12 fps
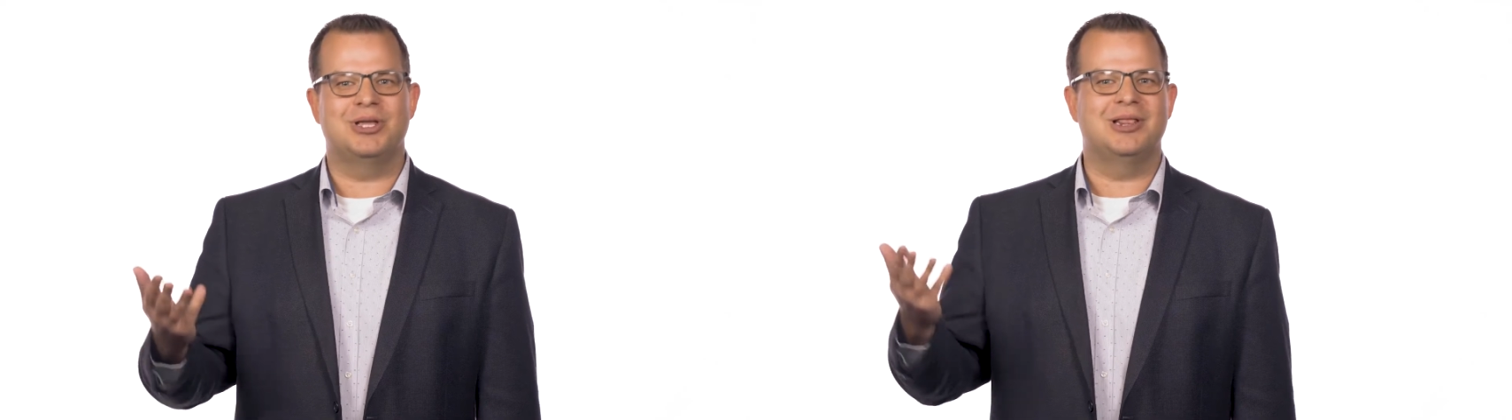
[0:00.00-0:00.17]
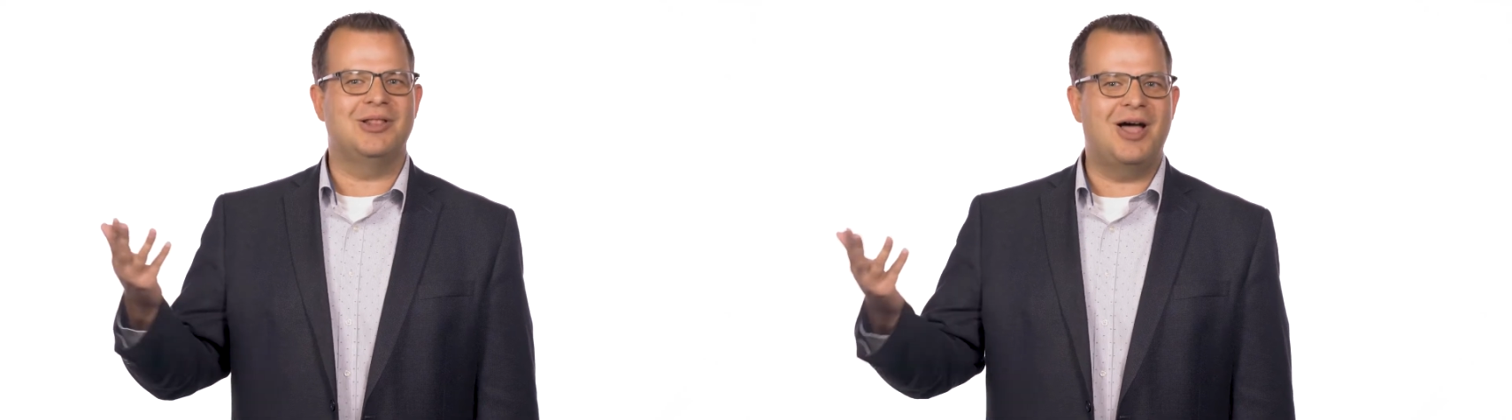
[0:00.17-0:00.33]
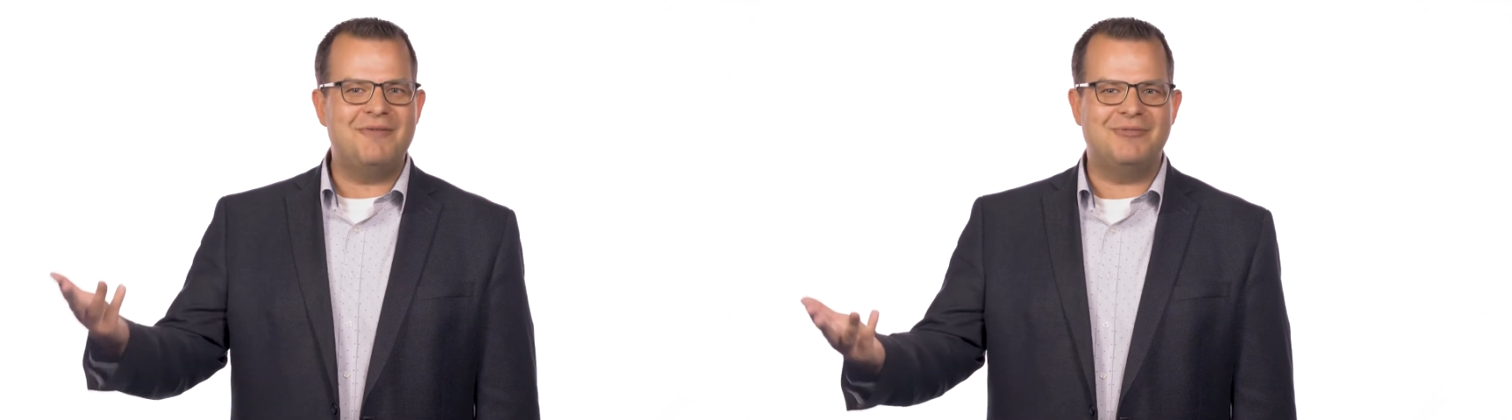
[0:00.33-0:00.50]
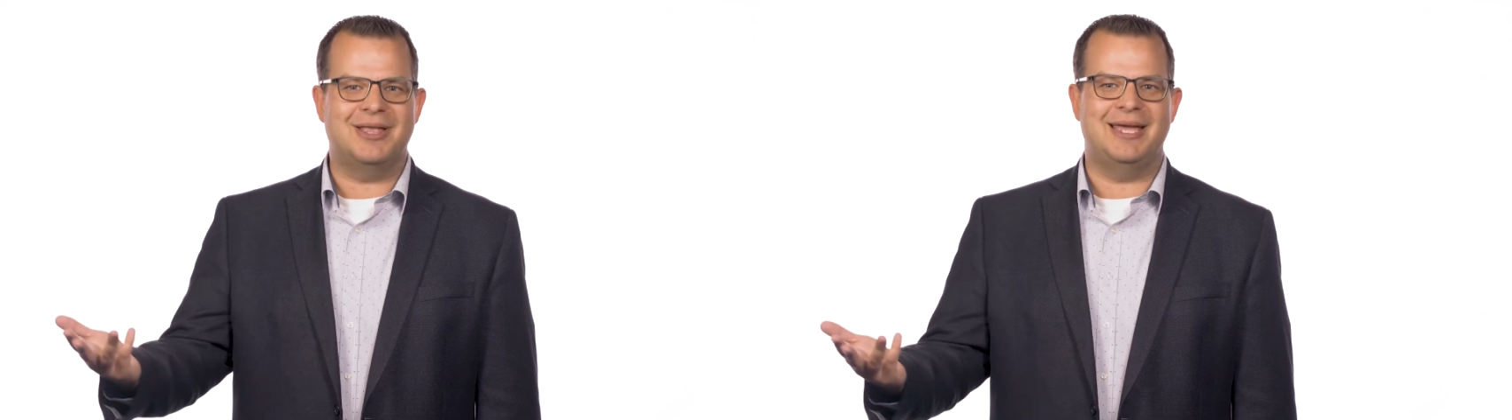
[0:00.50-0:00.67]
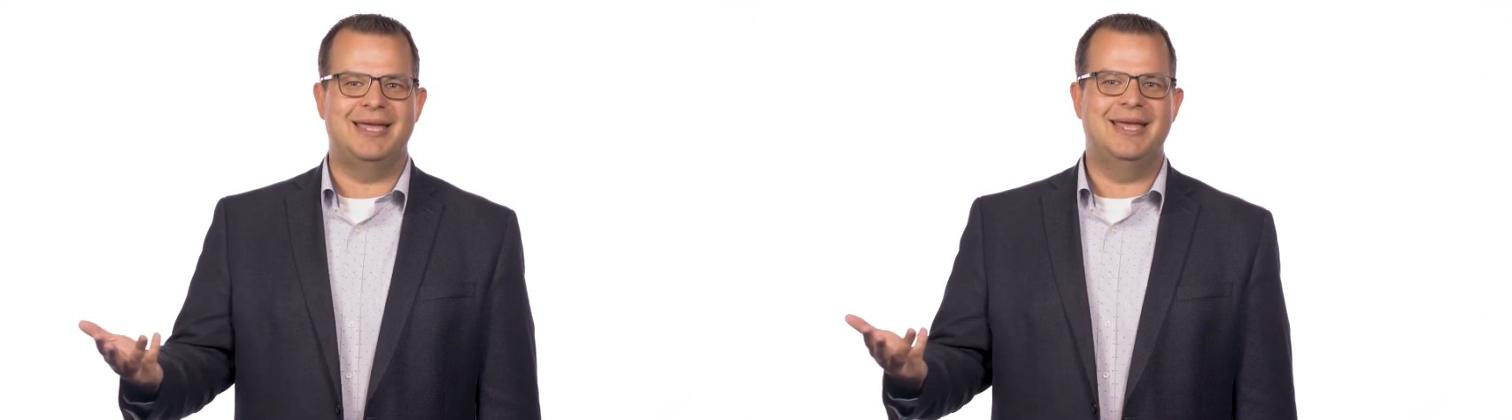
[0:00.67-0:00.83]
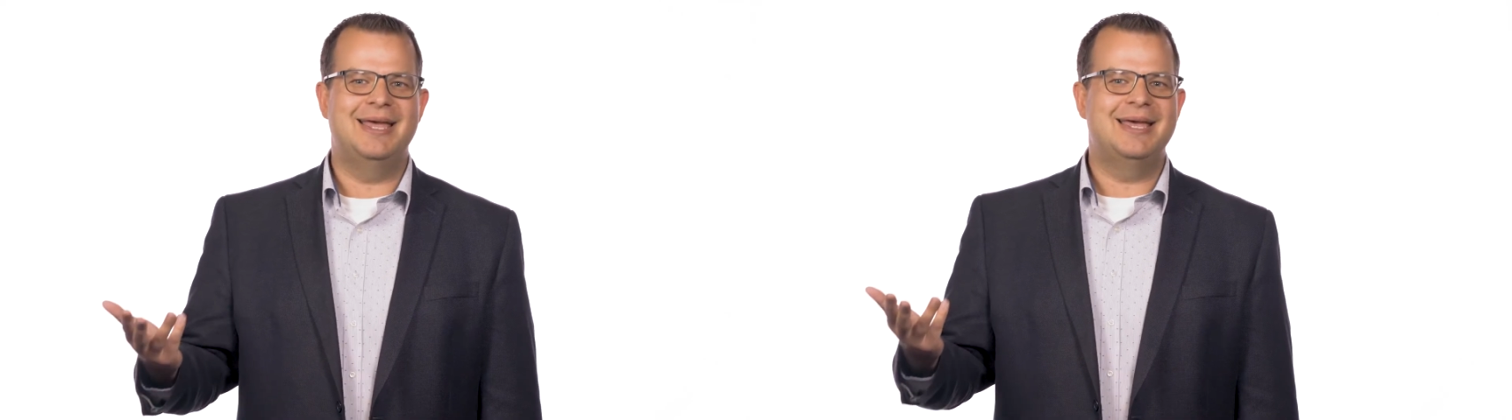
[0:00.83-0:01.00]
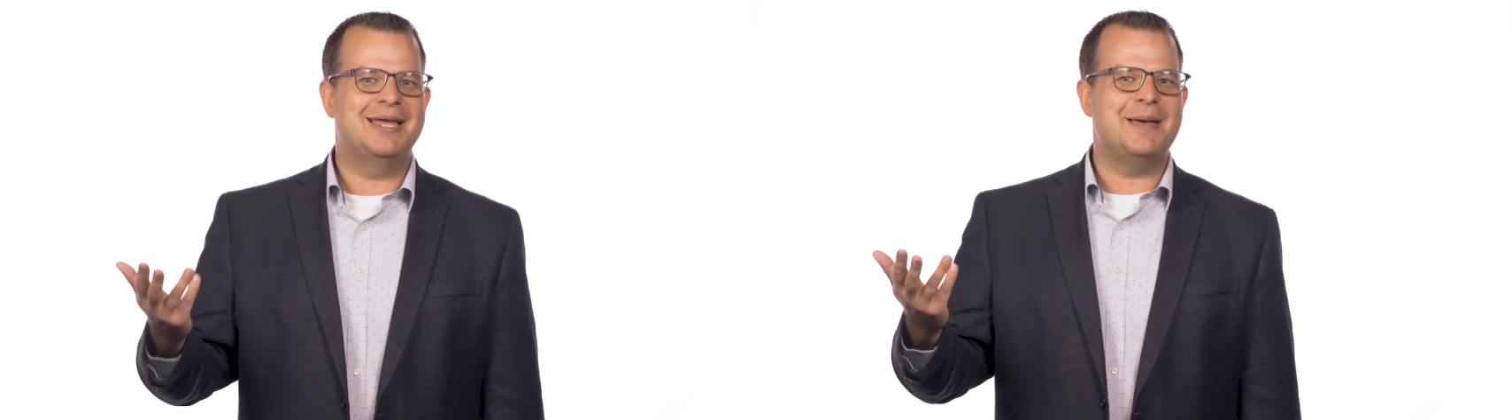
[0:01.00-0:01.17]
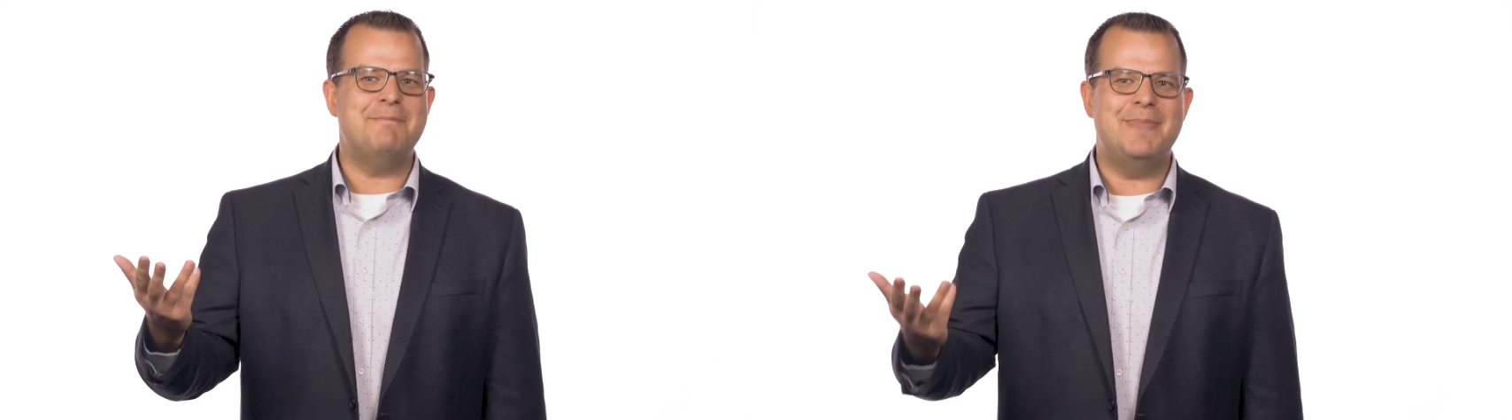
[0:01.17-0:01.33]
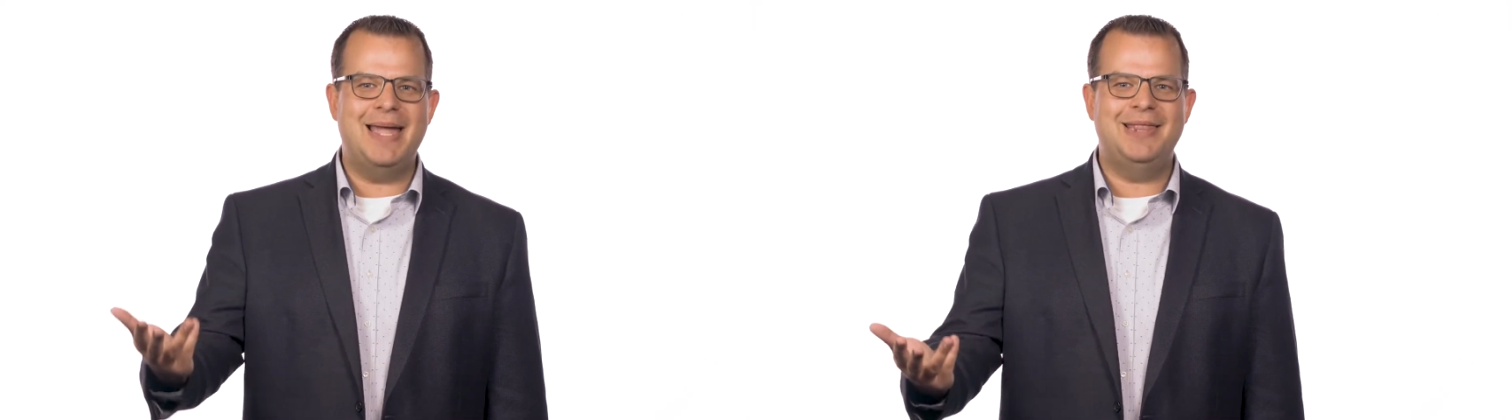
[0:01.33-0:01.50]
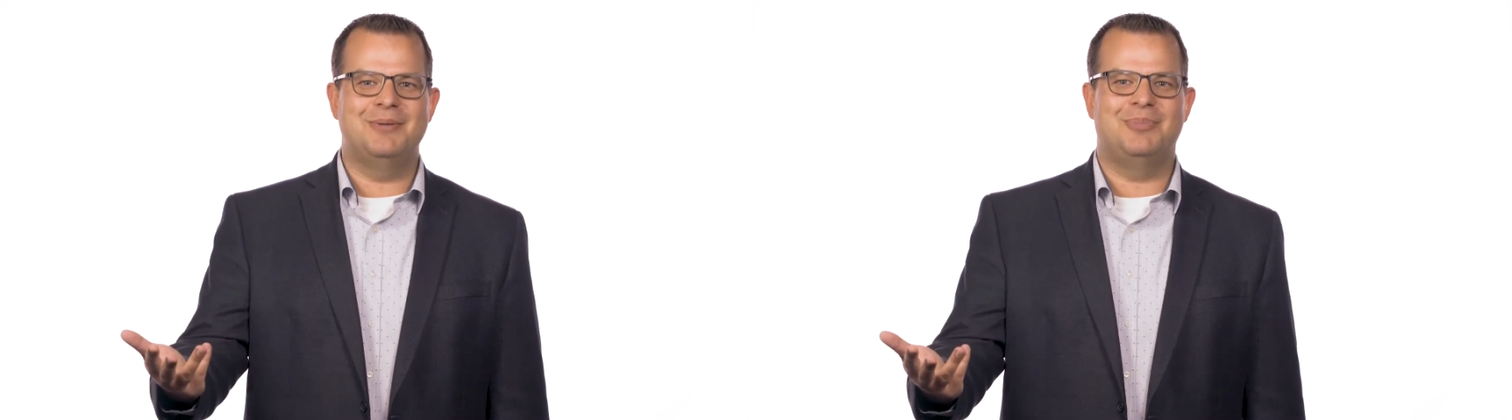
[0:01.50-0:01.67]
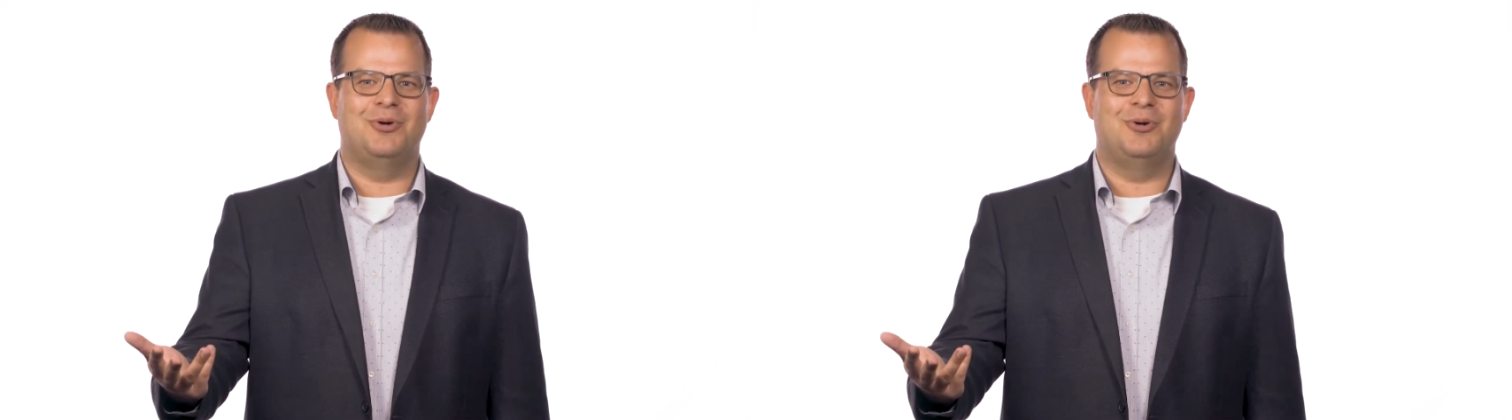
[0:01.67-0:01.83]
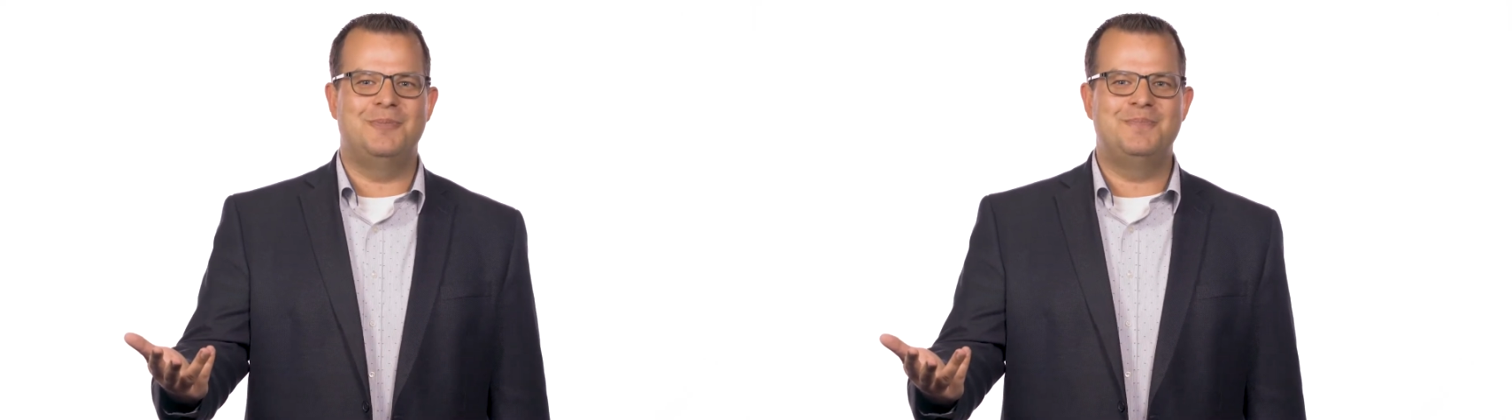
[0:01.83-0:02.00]
and lovely,
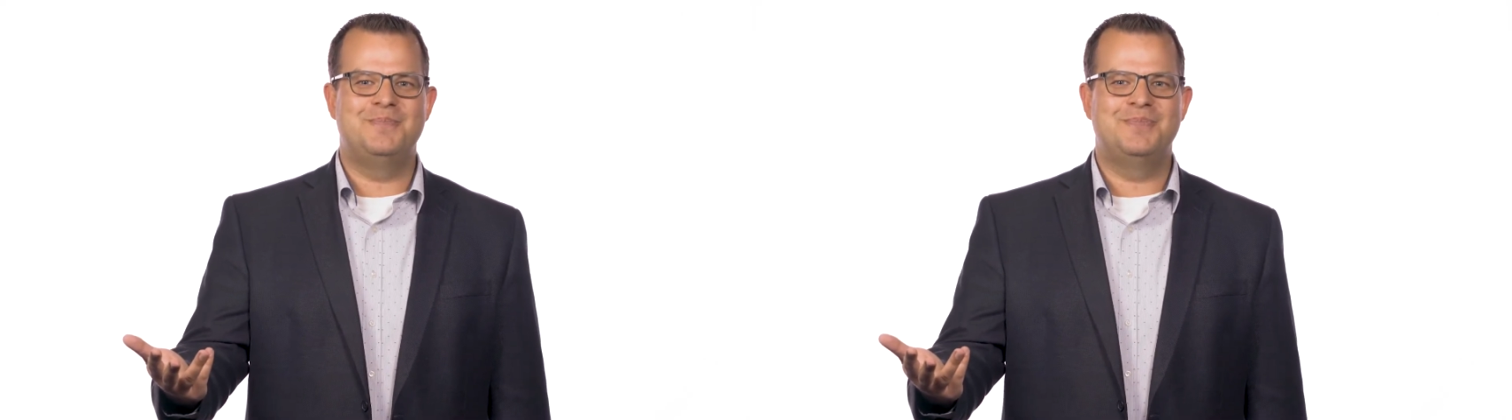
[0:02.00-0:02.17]
commendable.